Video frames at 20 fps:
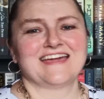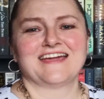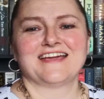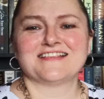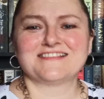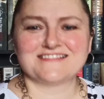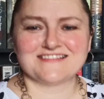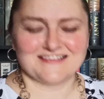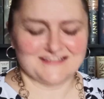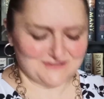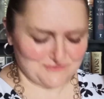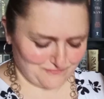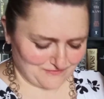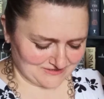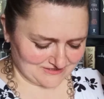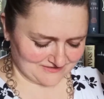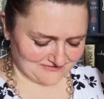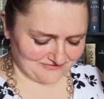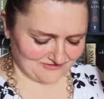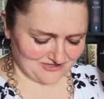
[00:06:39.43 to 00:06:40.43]
It's
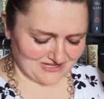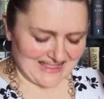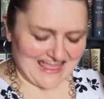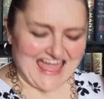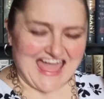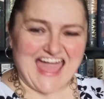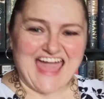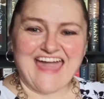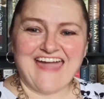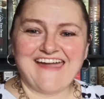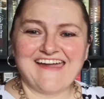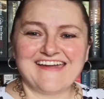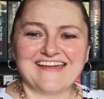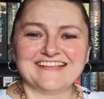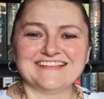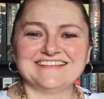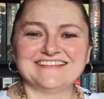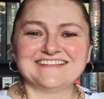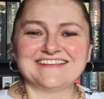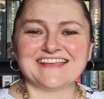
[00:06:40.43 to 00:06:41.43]
wonderful,
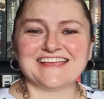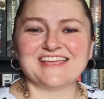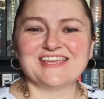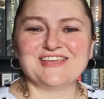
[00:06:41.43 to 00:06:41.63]
and